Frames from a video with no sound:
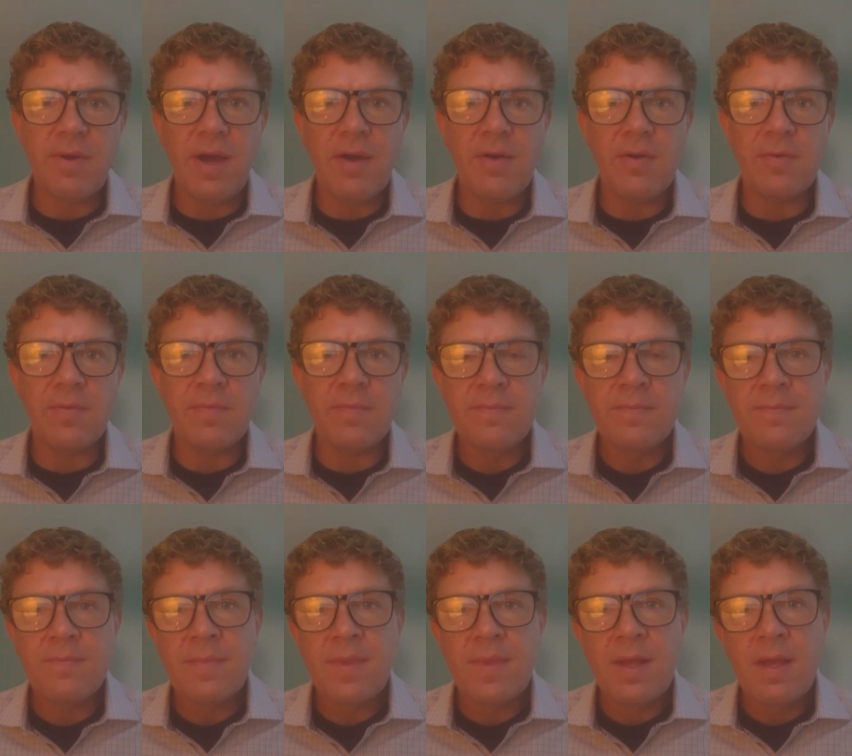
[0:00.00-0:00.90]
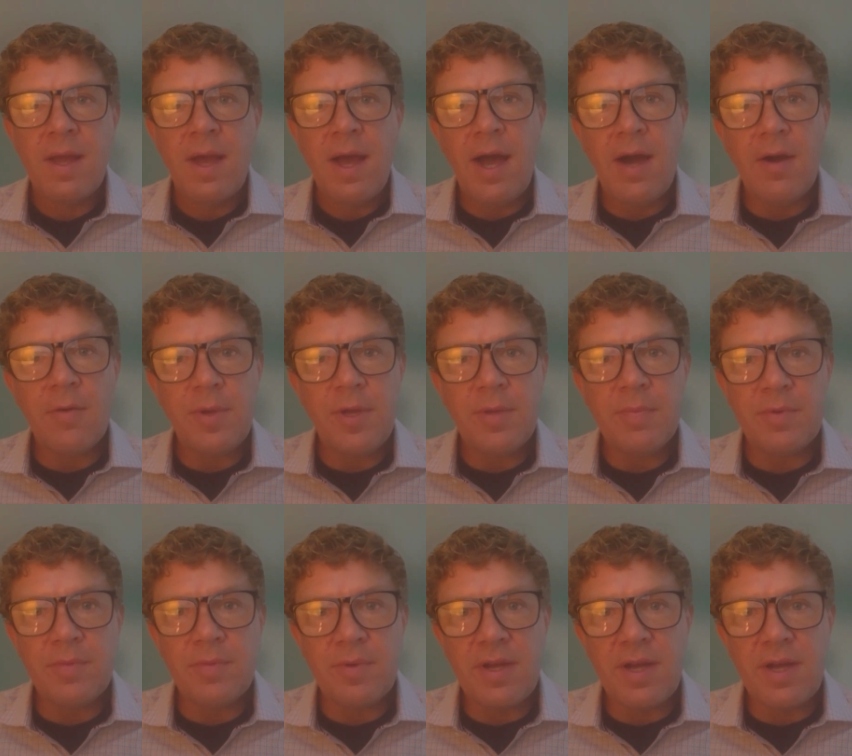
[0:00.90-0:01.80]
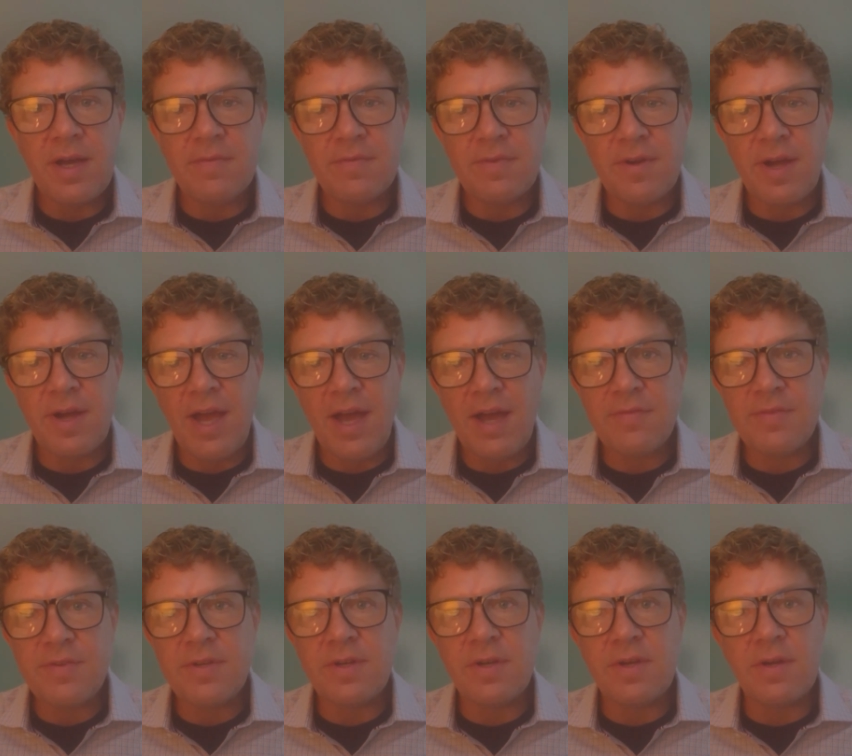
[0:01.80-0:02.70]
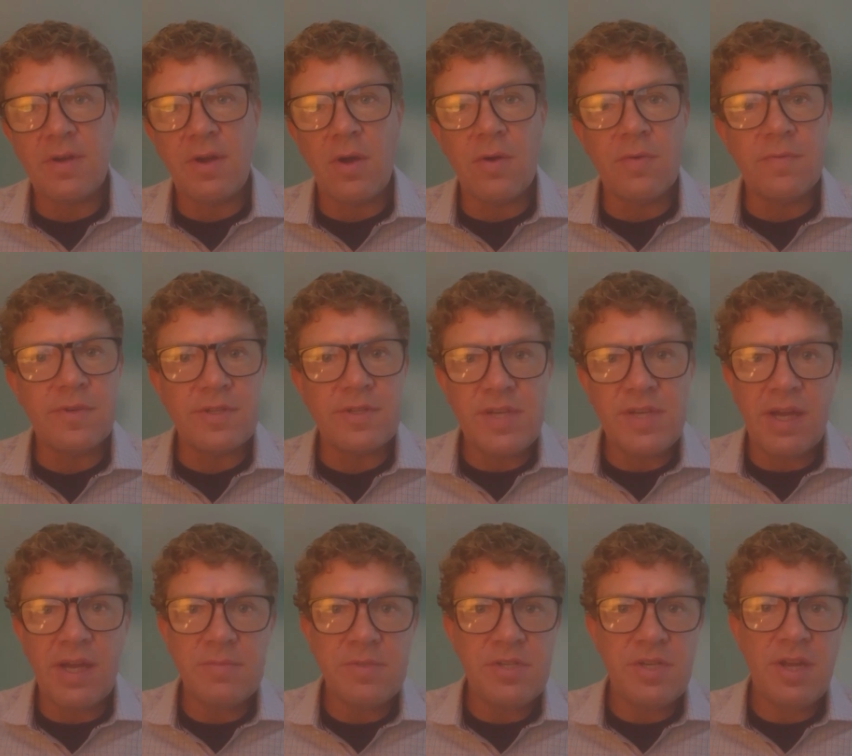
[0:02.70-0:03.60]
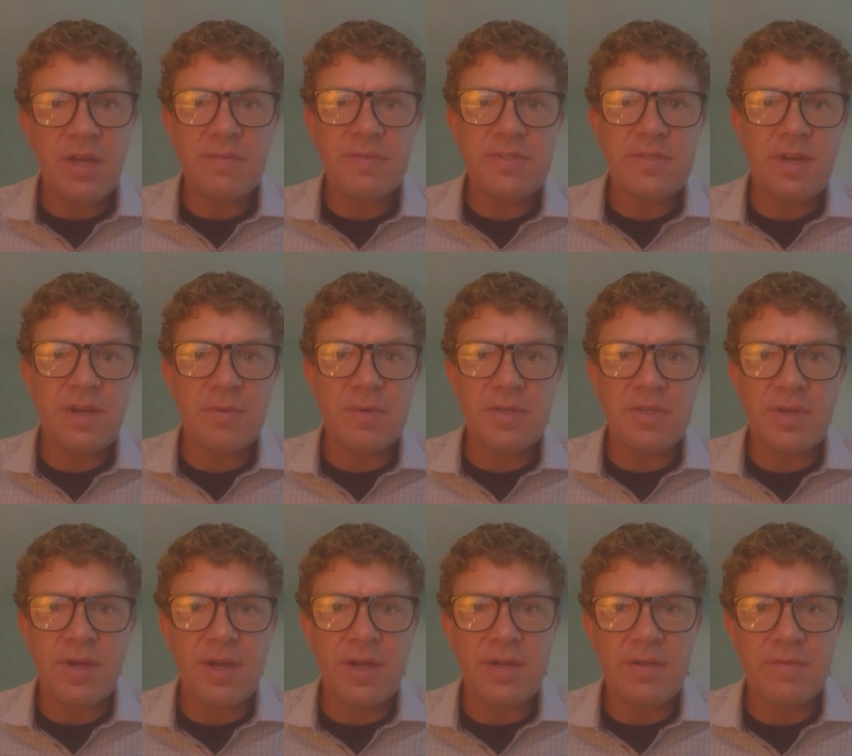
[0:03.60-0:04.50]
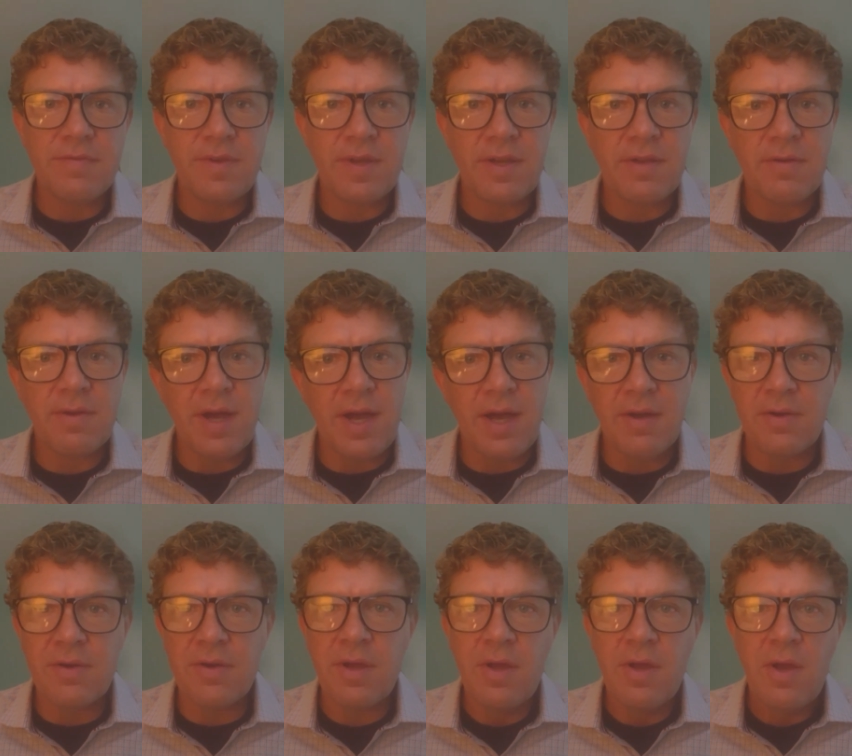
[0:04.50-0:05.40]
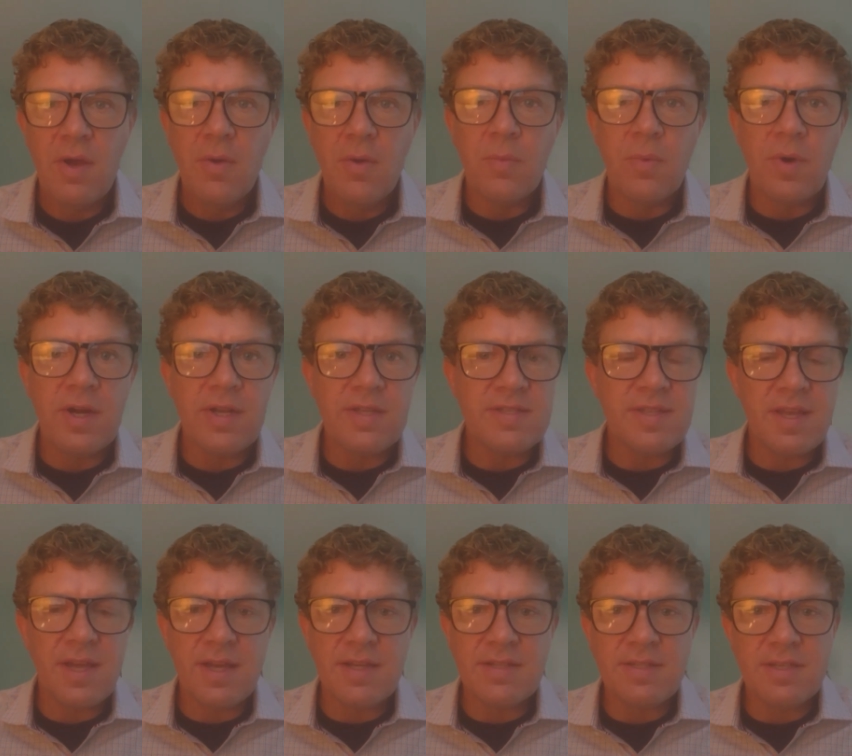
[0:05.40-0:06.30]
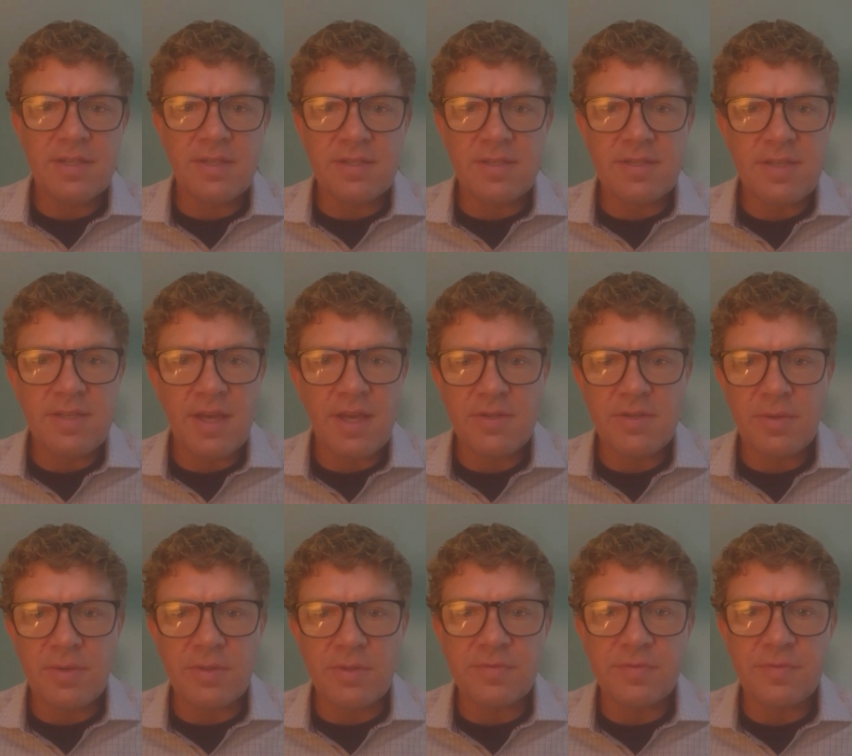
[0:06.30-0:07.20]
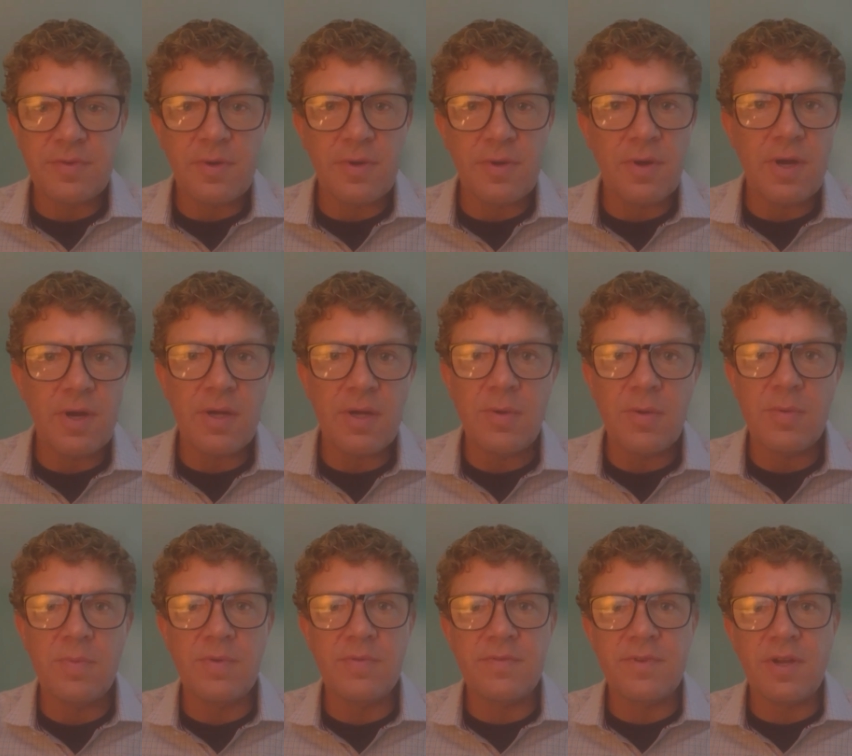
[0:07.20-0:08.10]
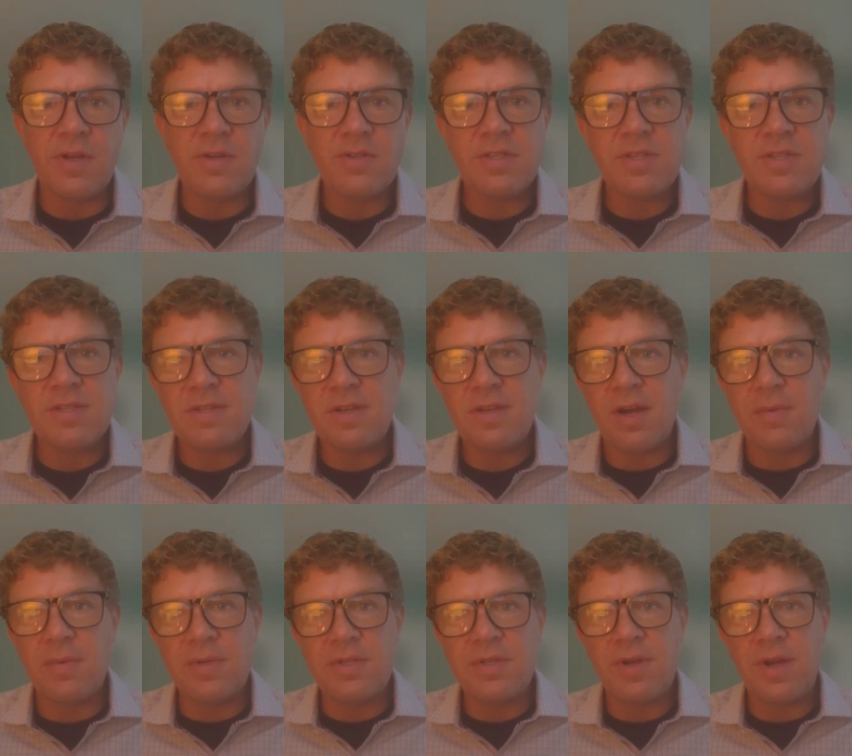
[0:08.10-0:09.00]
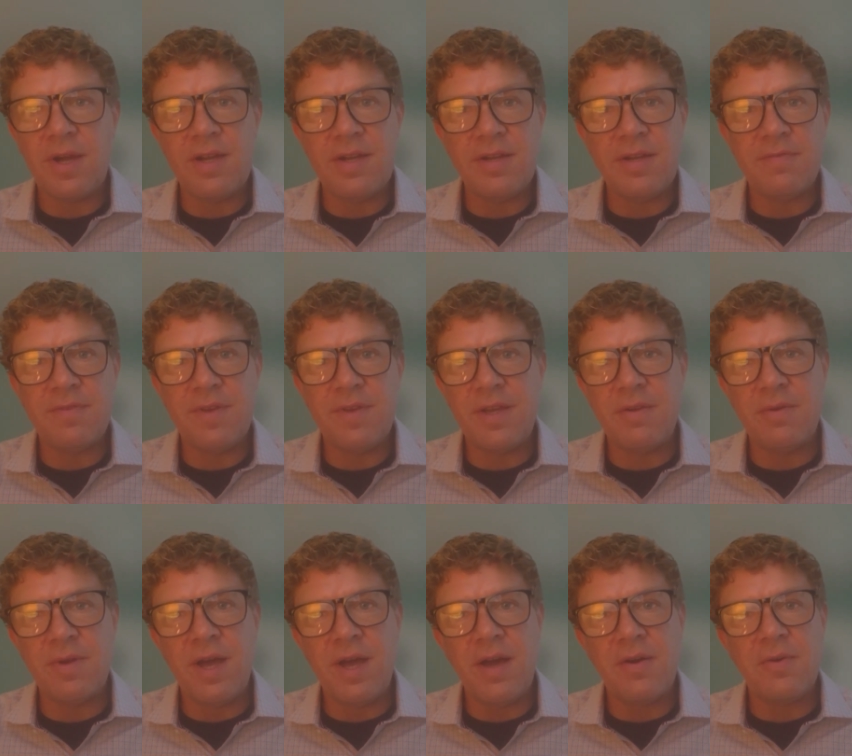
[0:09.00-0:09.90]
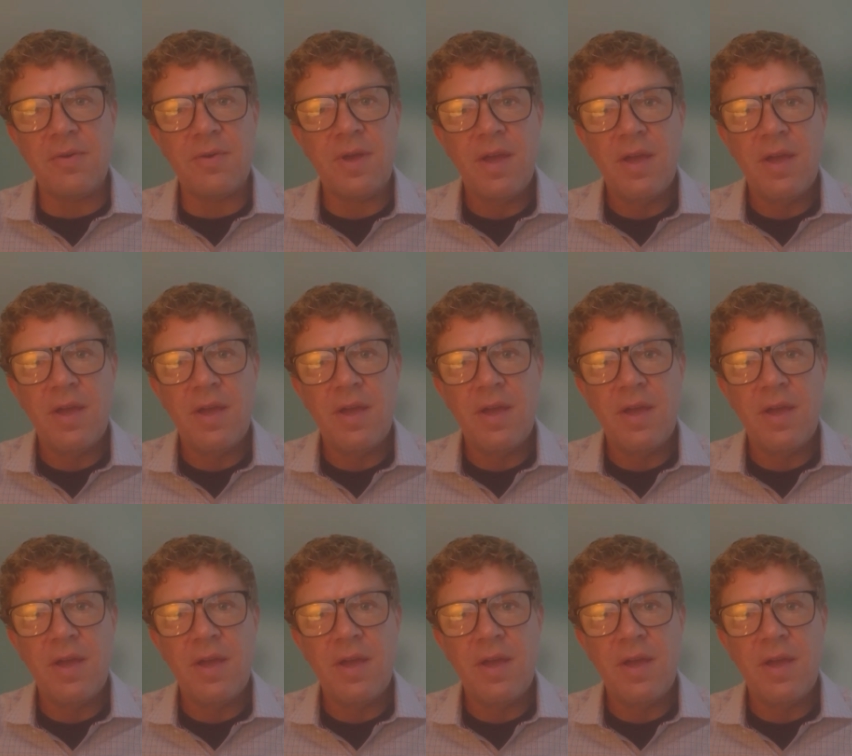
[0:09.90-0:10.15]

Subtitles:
out how people recover after overtime shifts? Are we trying to figure out what is the ideal schedule for a group of nurses? Are we trying to figure out